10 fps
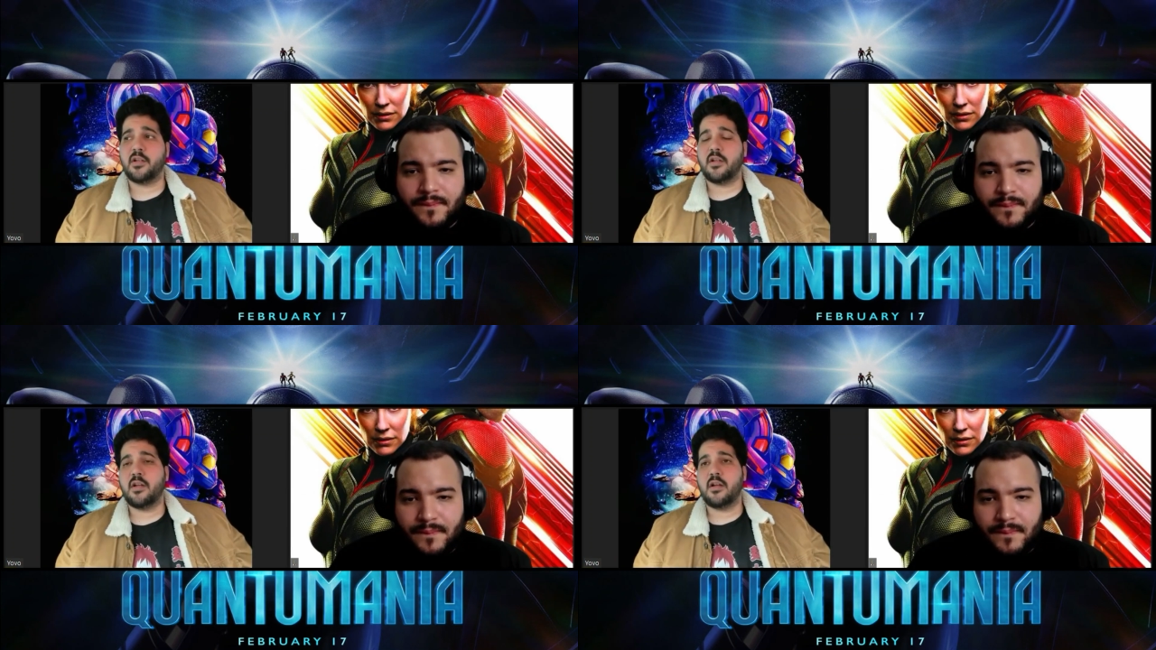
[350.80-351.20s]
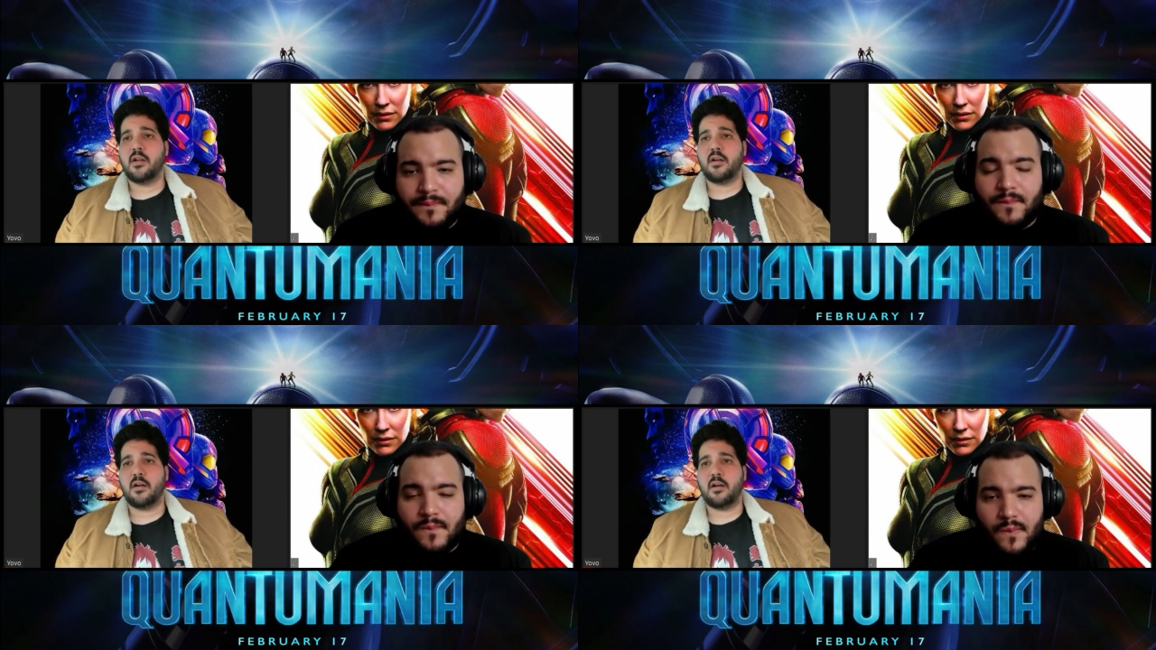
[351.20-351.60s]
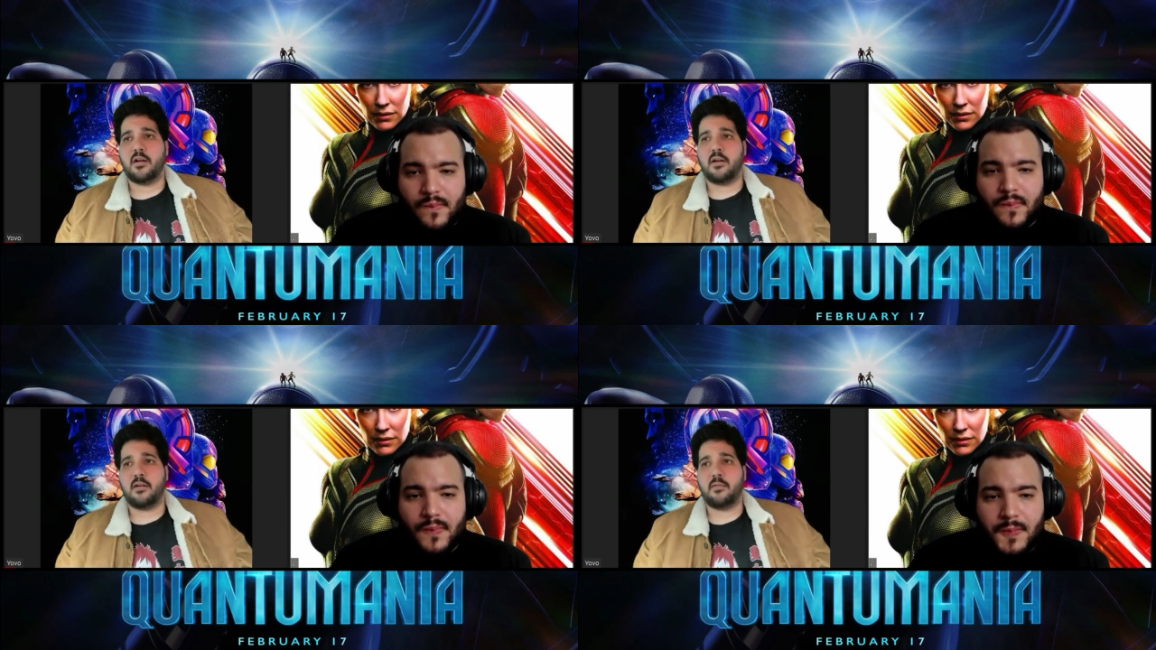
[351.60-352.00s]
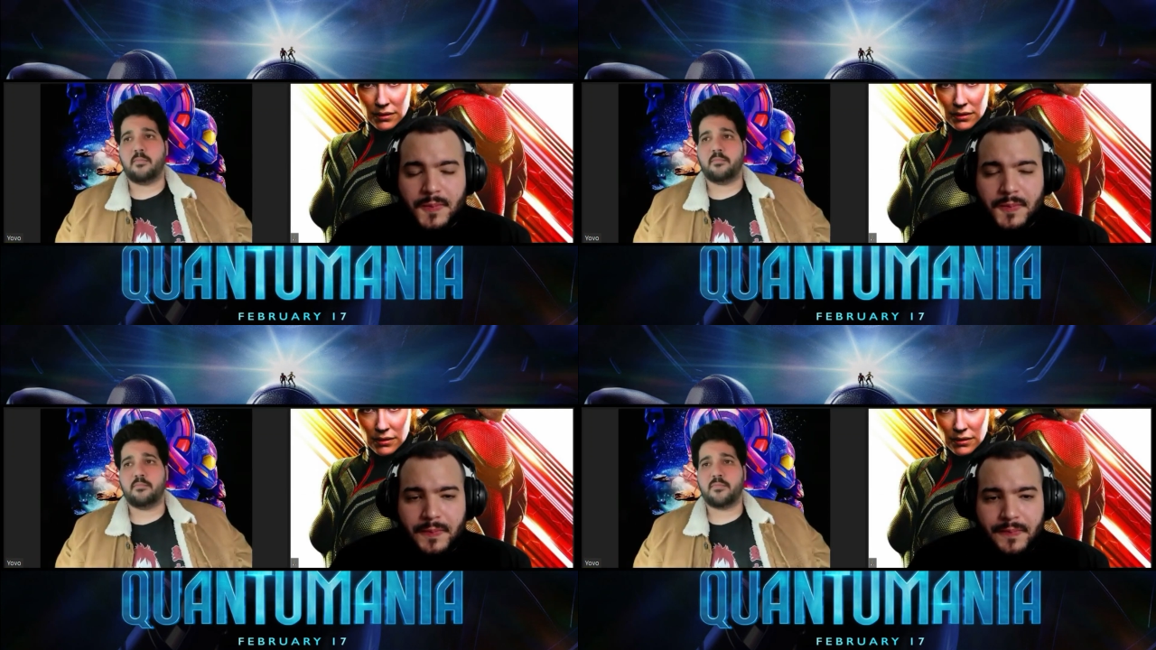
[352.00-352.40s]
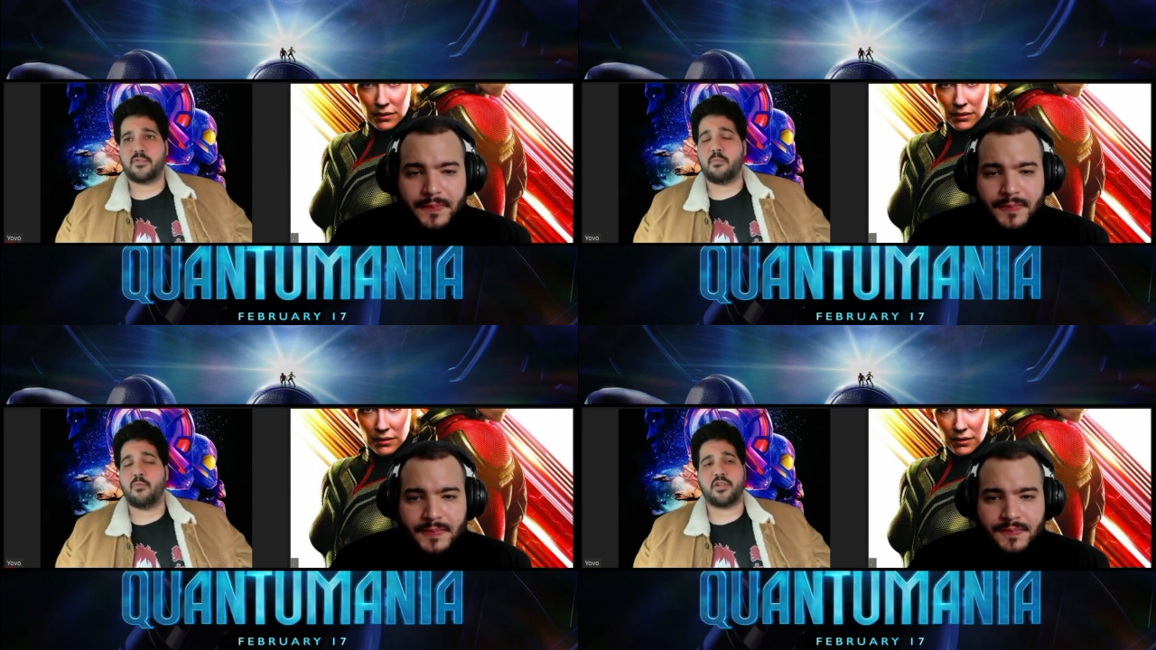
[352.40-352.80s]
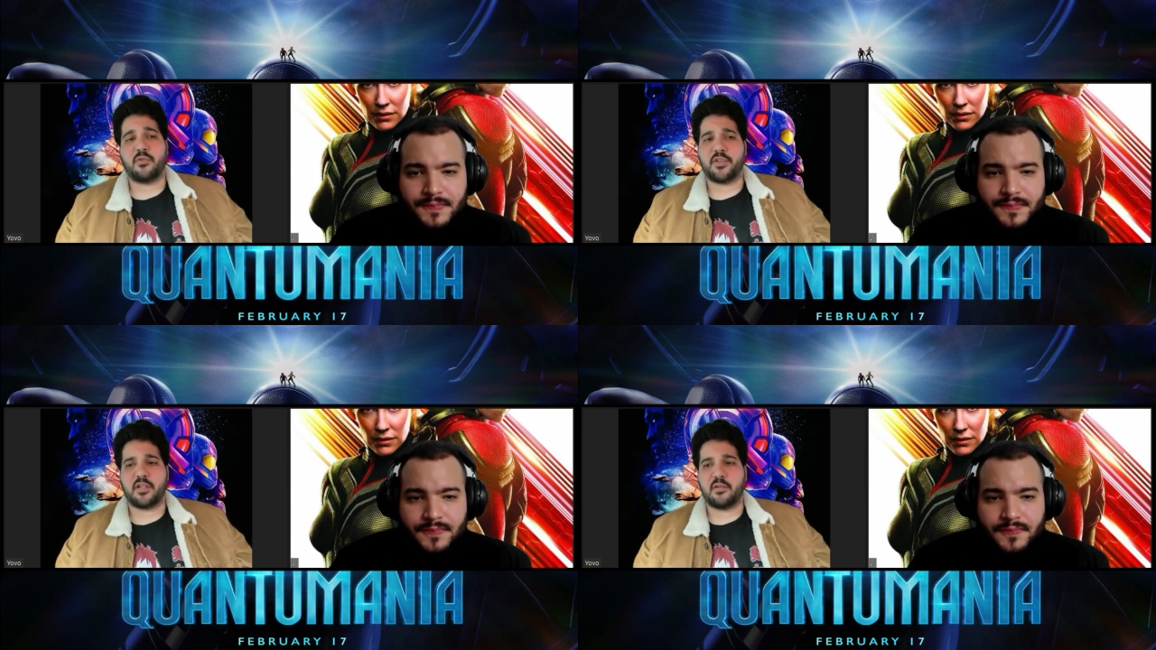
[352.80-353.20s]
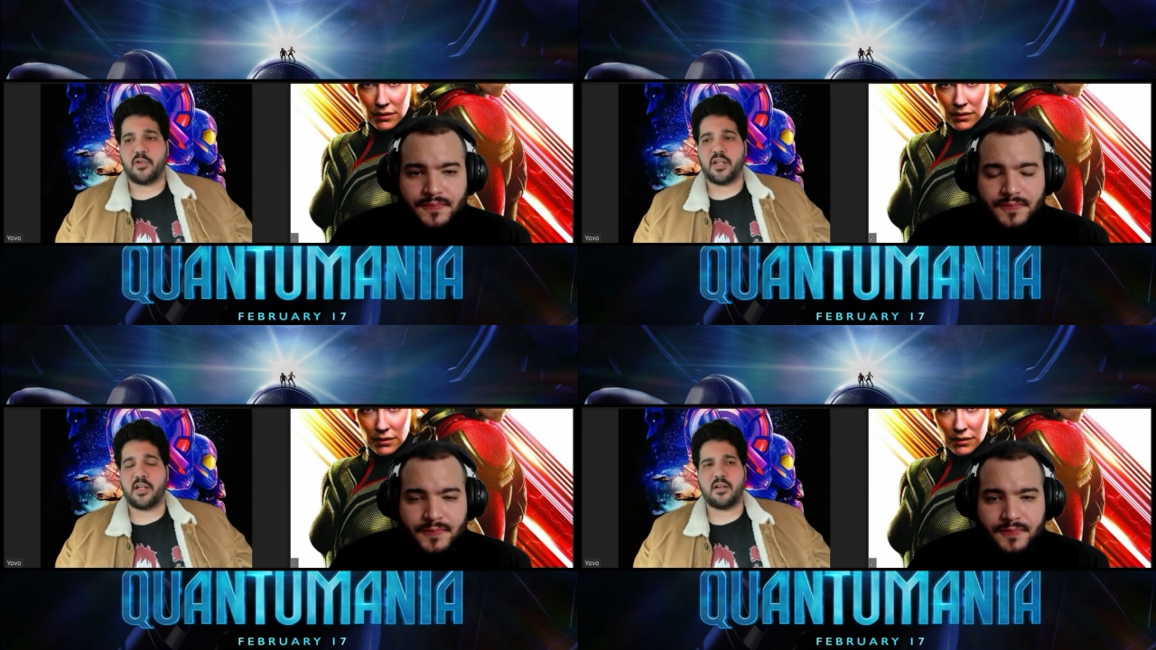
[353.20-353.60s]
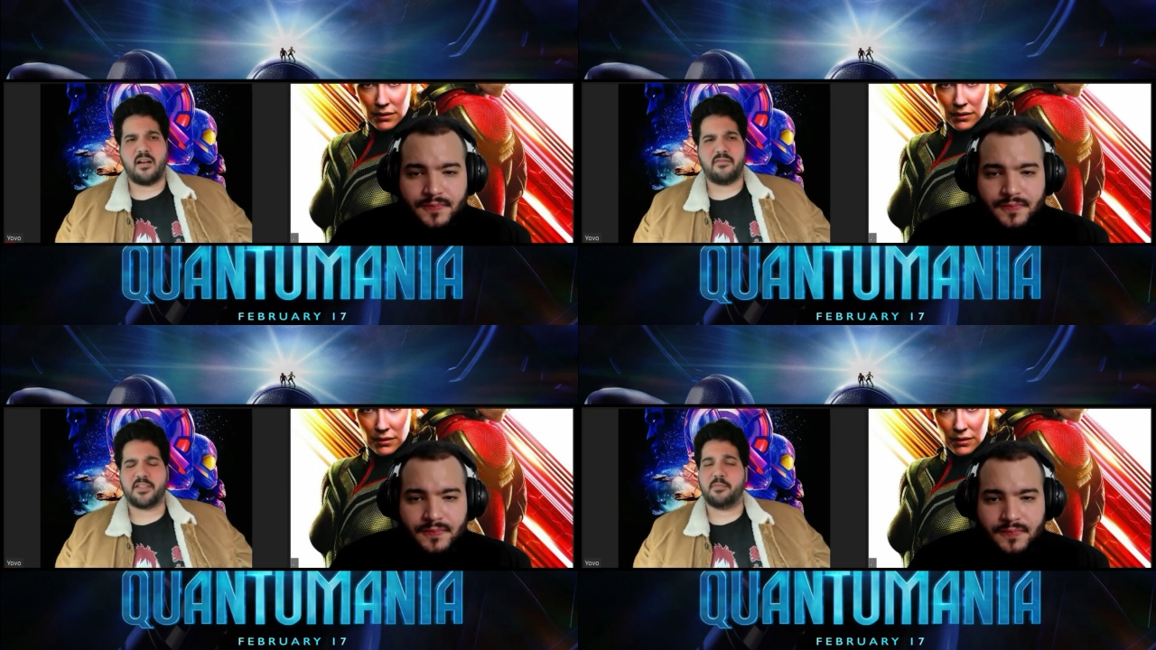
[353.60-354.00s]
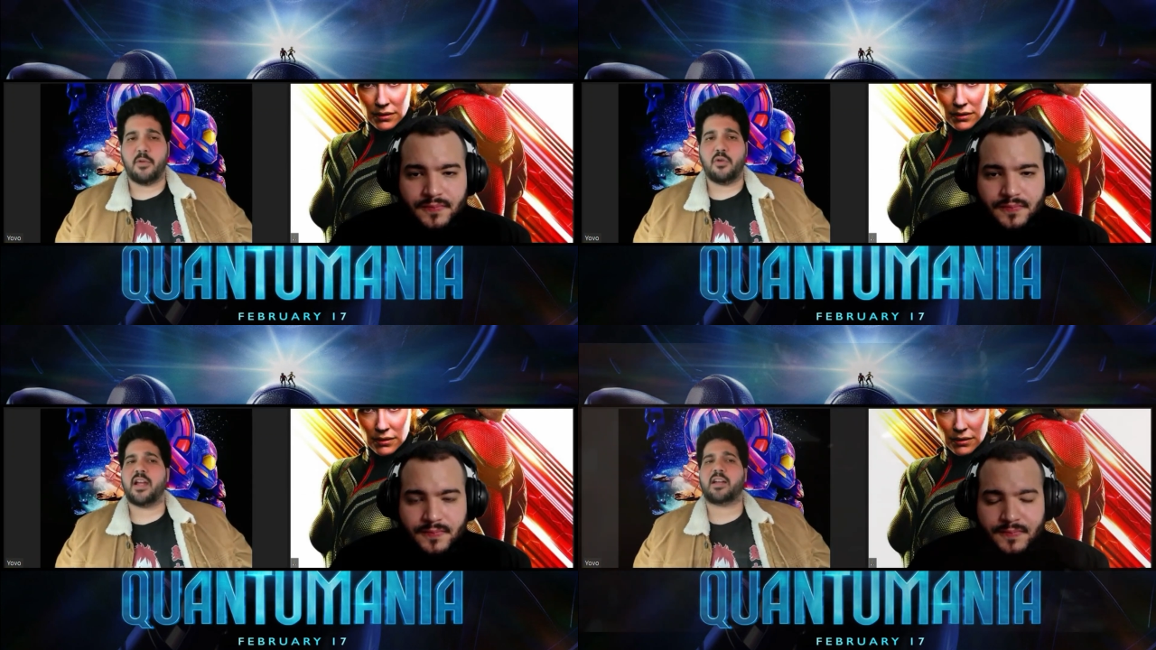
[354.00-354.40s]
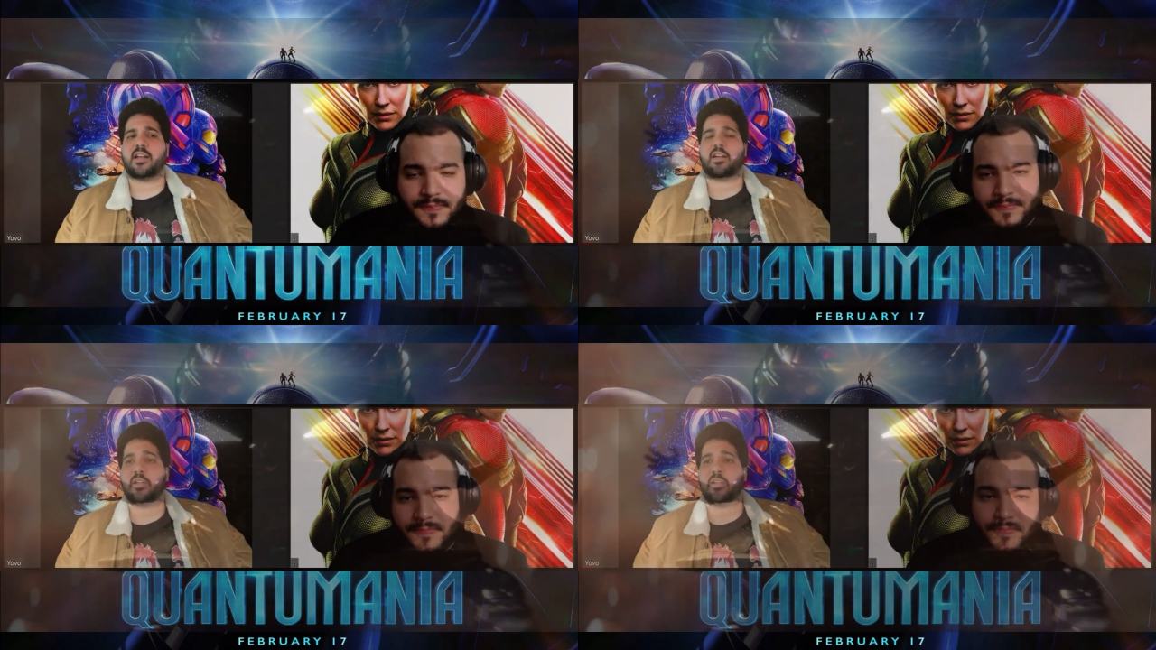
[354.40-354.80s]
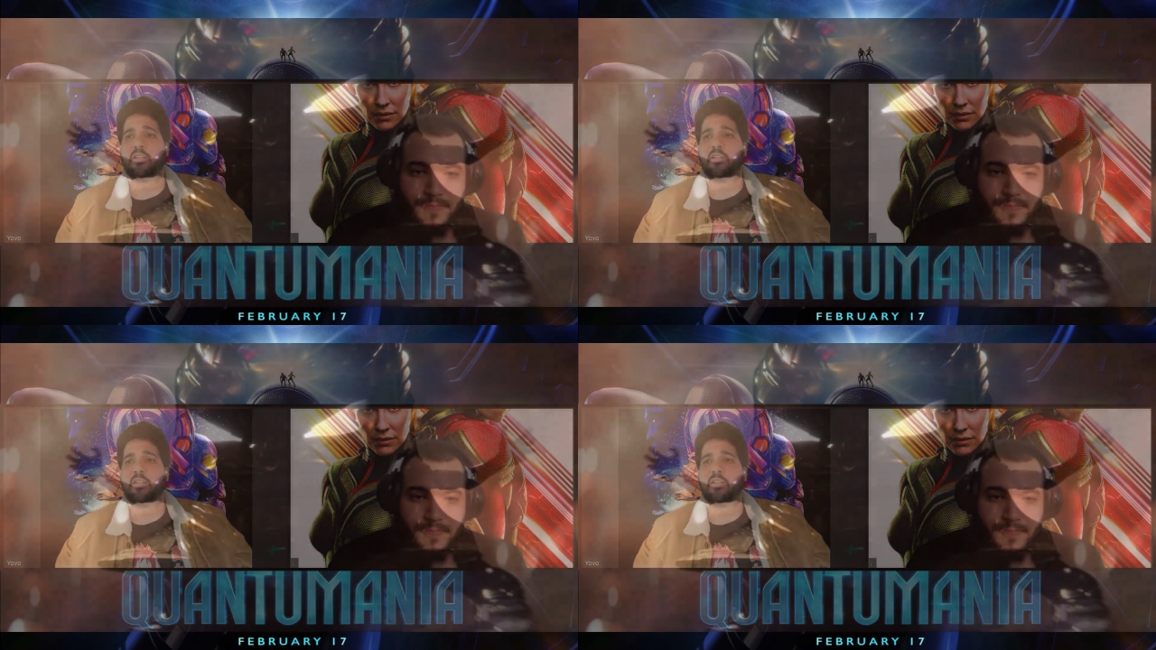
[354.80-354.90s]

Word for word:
Speaker 1: Mm-hmm. So I'm wondering what they're going to bring in. Obviously, Modok appeared,